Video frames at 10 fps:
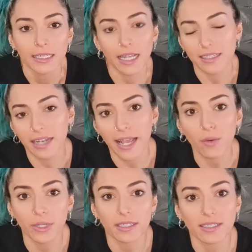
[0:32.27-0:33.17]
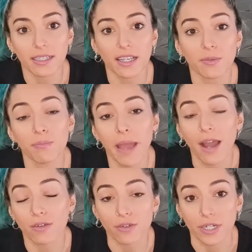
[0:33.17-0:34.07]
Now, today I want to discuss
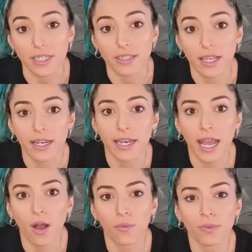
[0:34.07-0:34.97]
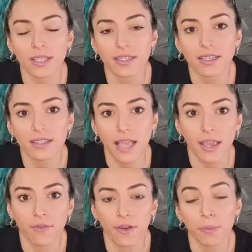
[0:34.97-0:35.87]
boundaries. Now, this is
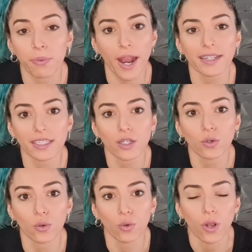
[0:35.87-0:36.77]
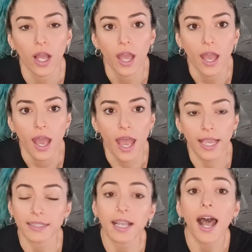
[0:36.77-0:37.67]
a very practical
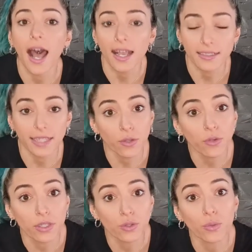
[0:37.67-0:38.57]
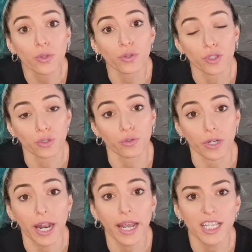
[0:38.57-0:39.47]
task that you can do with your
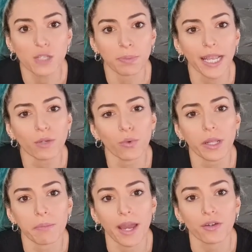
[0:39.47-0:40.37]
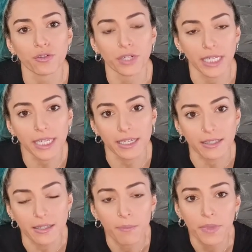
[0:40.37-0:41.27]
children and explain what a boundary
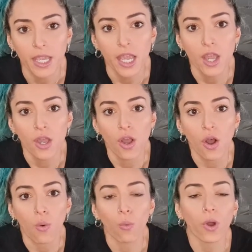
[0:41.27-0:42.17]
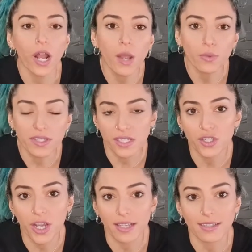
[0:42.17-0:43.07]
is. What I would
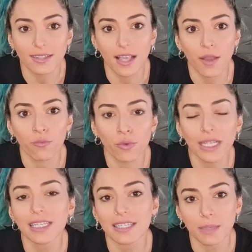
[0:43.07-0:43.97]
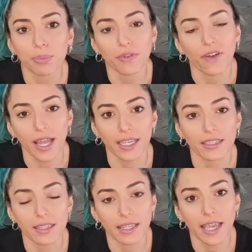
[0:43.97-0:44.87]
suggest is really simplifying
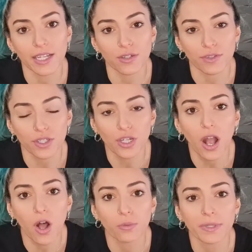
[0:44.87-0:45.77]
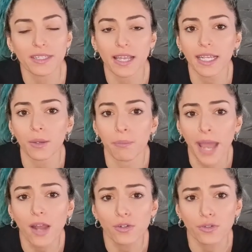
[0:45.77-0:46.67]
it to the age of the child, but setting a
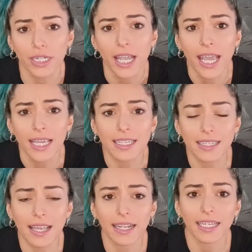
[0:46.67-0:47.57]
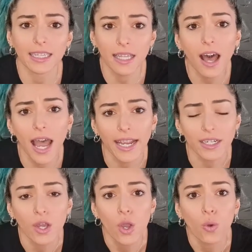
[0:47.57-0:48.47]
boundary is setting a
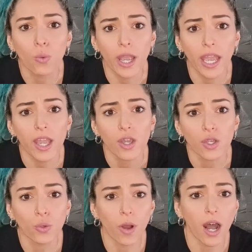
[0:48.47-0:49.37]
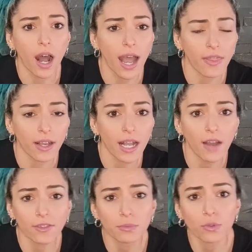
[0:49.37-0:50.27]
line where you are either
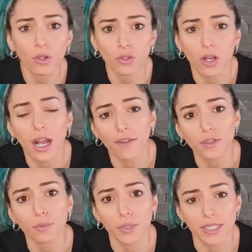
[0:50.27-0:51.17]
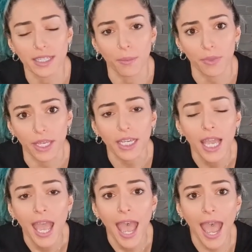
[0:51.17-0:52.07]
comfortable or not comfortable with something
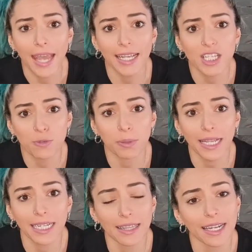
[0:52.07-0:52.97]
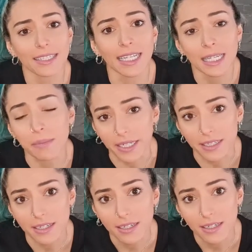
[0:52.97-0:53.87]
and explaining that it's a
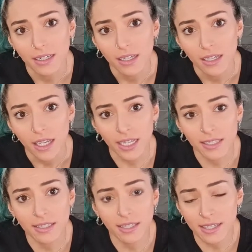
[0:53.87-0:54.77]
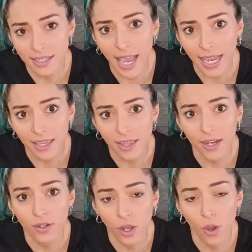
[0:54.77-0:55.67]
limit. It's to say
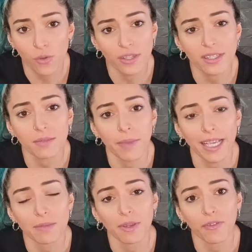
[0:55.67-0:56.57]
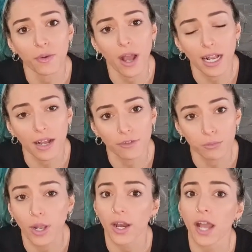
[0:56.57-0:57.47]
that, no, it makes me feel
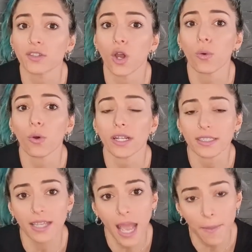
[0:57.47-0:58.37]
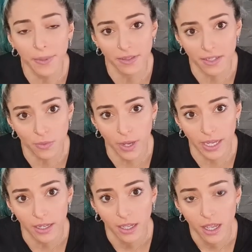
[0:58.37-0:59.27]
uncomfortable and I don't want it to happen this way.